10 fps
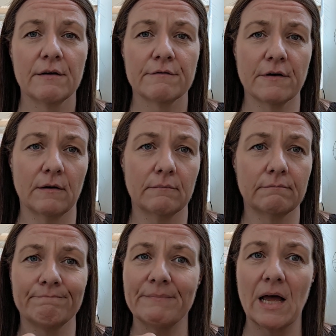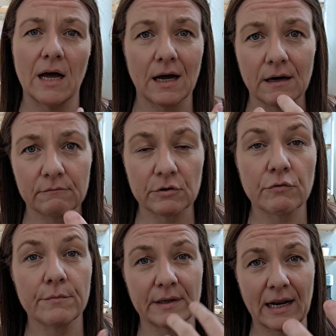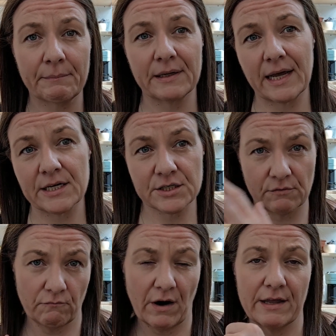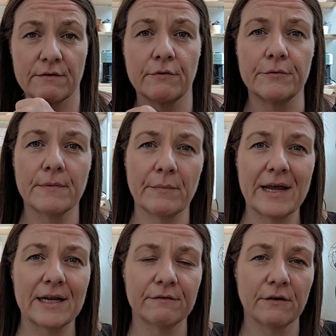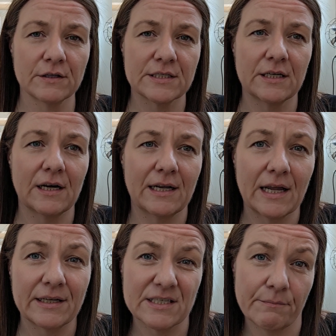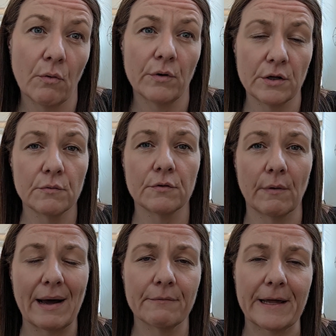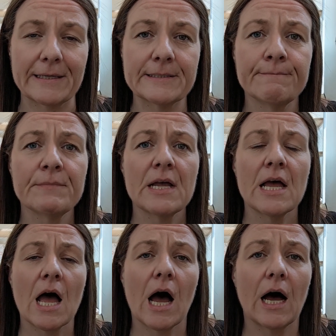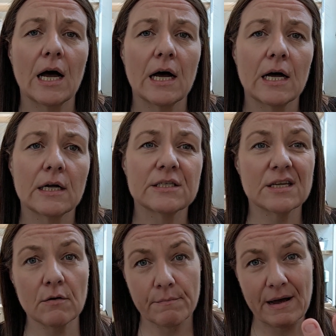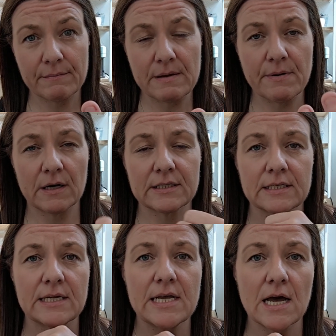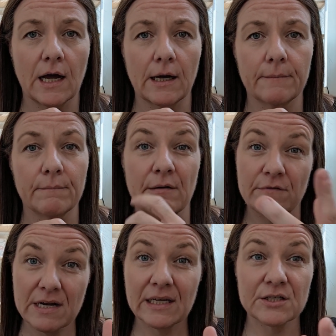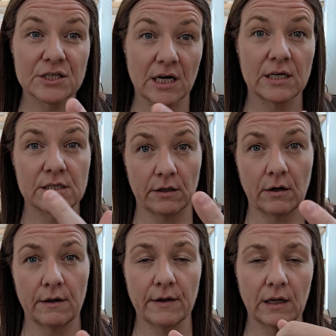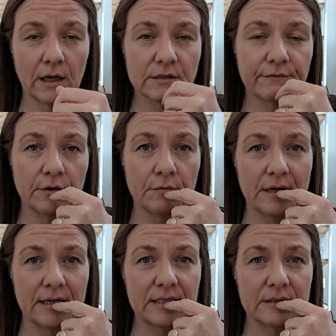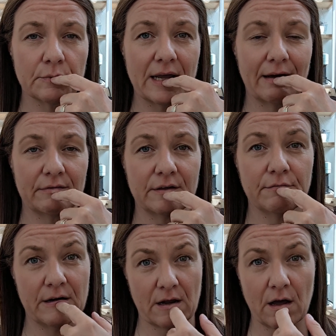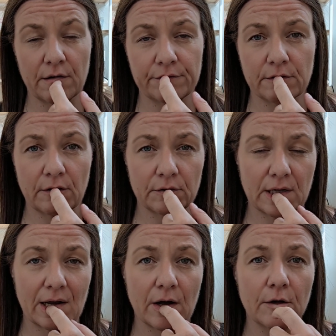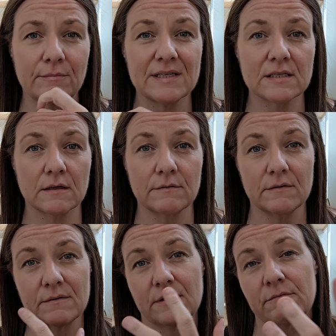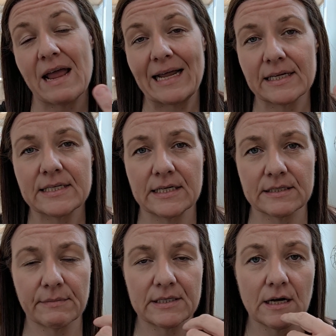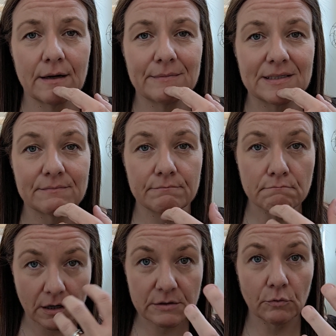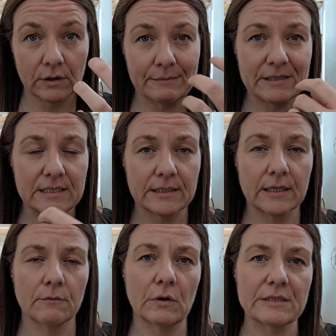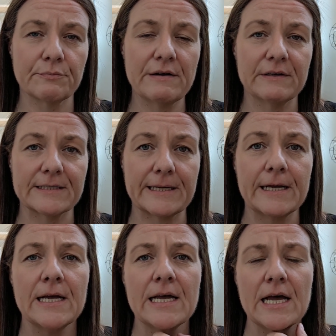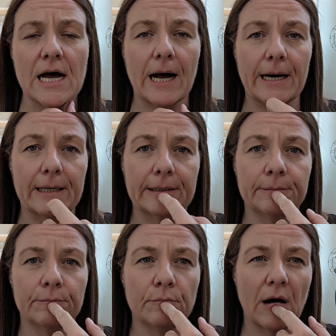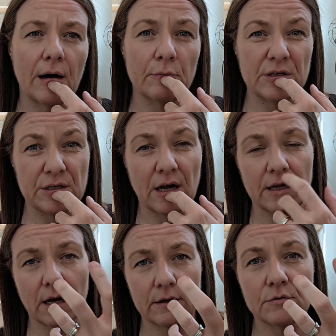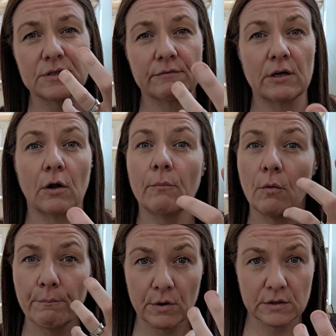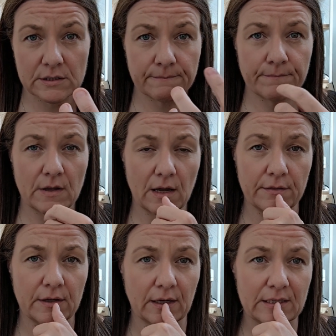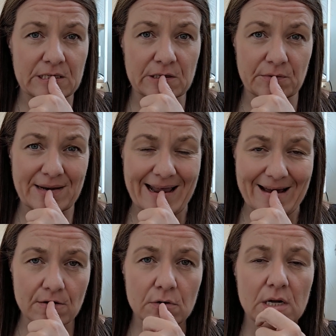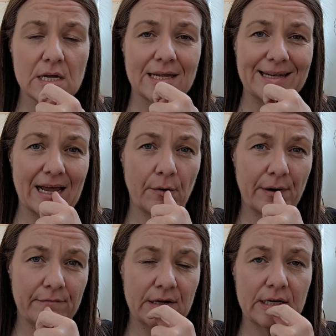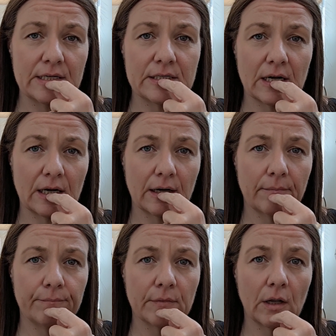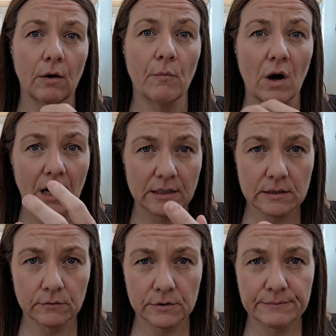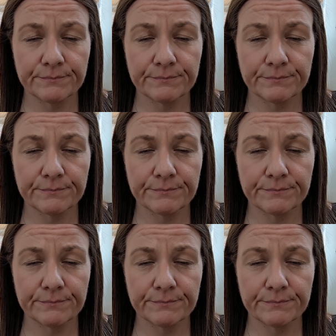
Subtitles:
from recruitment and application right through. And we're here to foster and support you throughout that. So about me personally, my reading has changed a lot in the last few years. We have a 3.5-year-old at home, and so the reality is my time is much more limited than it was previously. I used to read a lot more books than I do now. Now I read a lot more articles,